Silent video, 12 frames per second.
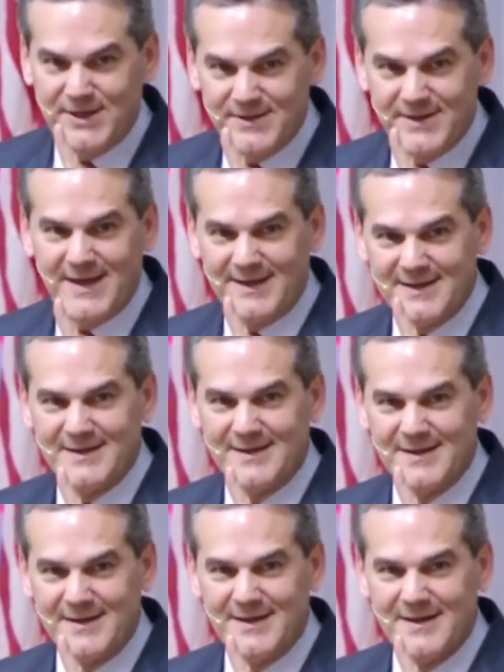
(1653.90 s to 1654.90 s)
Did you hear
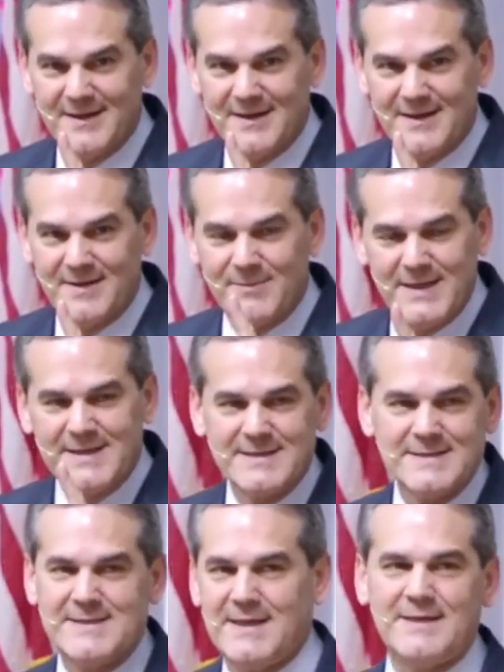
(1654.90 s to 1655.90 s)
that?
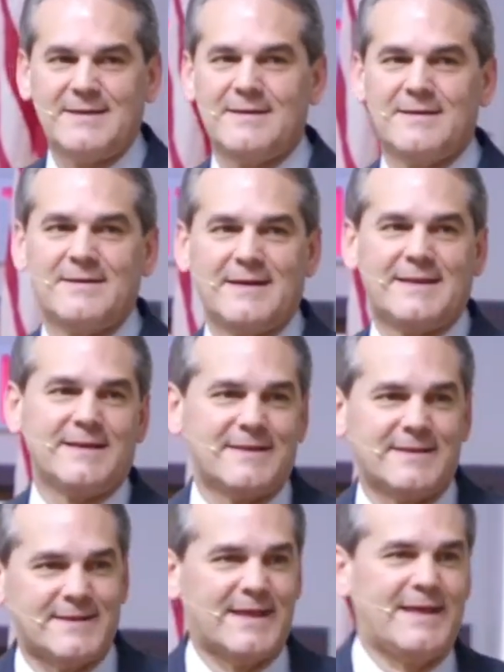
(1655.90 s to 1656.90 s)
Being content
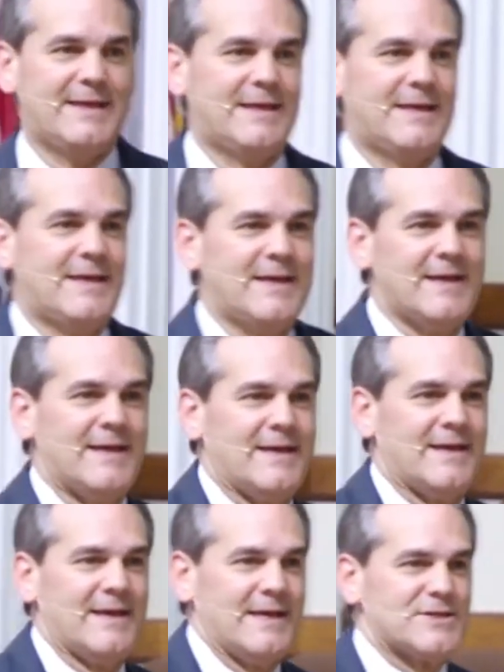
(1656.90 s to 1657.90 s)
at the end of the day
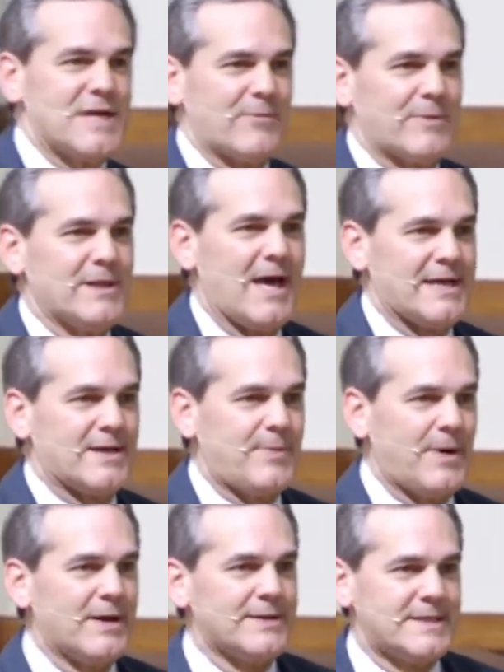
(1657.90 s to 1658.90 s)
is not
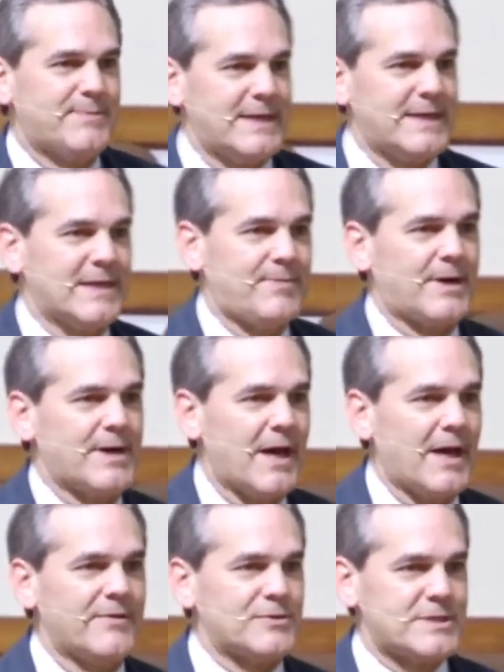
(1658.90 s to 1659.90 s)
relying upon, depending
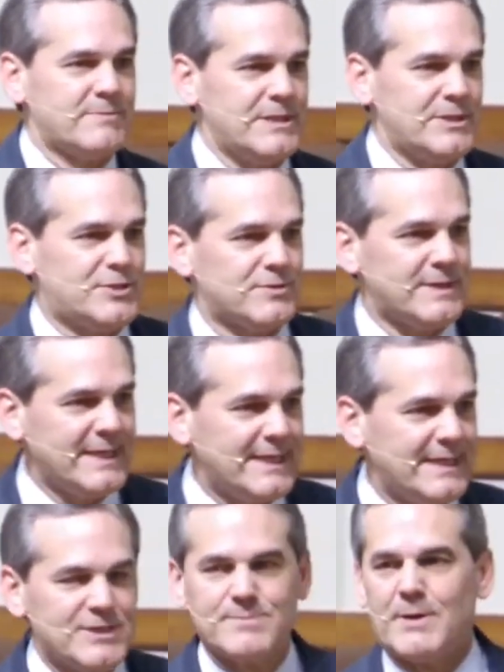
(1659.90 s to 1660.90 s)
upon others to meet your
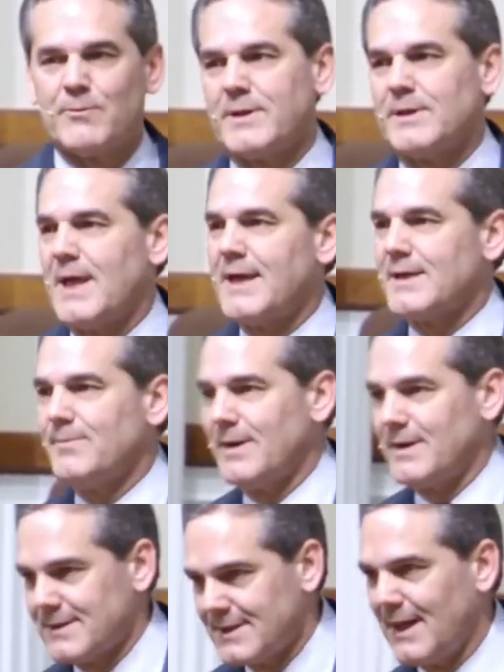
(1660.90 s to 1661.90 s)
needs, but
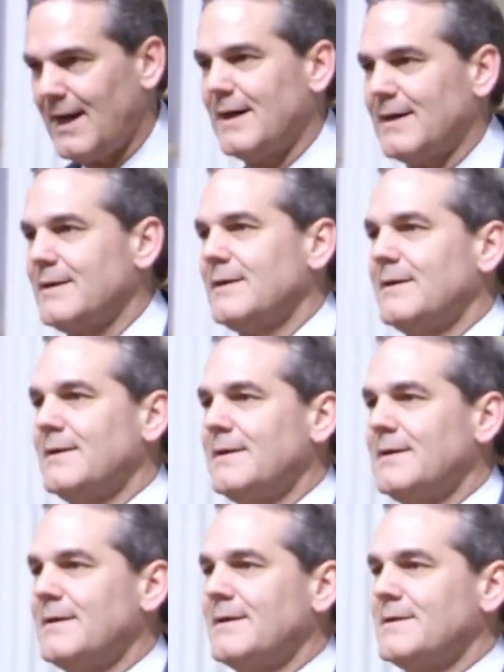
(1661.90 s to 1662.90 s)
relying upon God
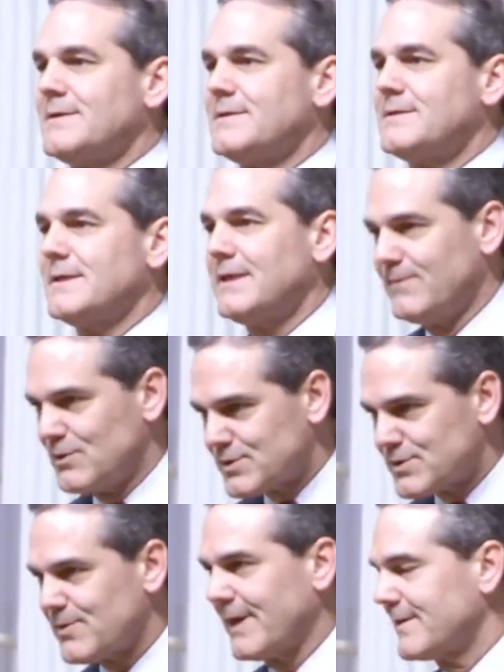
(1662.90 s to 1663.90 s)
to
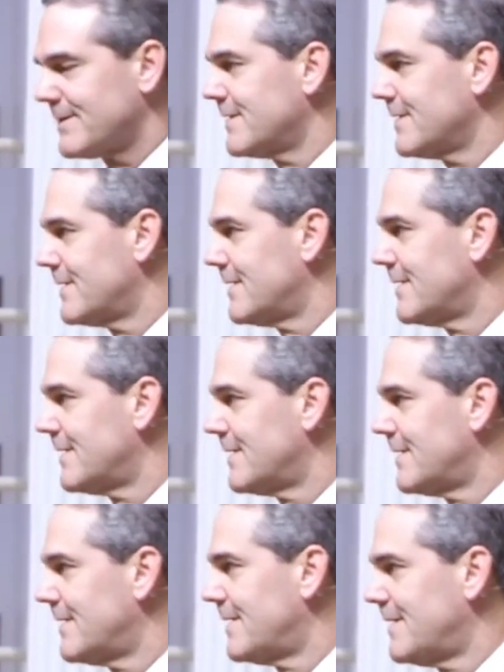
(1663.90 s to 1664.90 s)
give you strength.
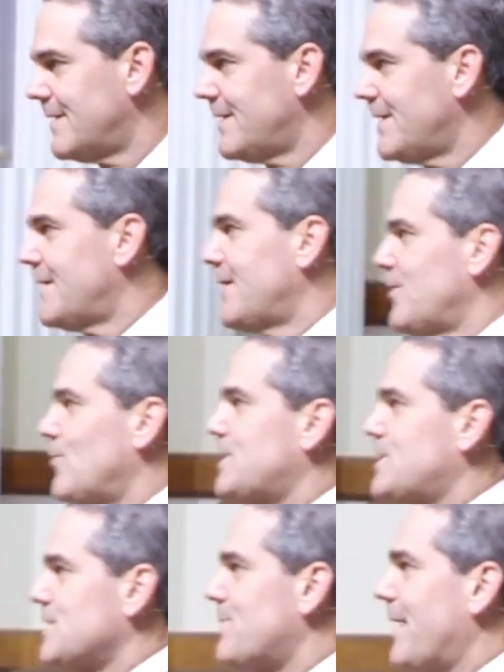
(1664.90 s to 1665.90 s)

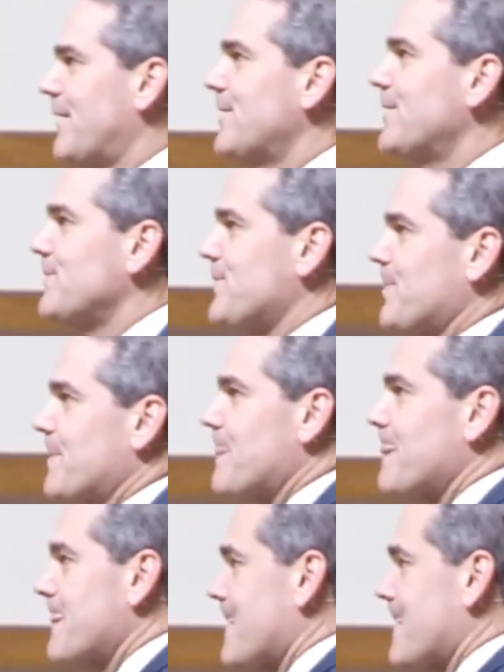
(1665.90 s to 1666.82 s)
Which is better?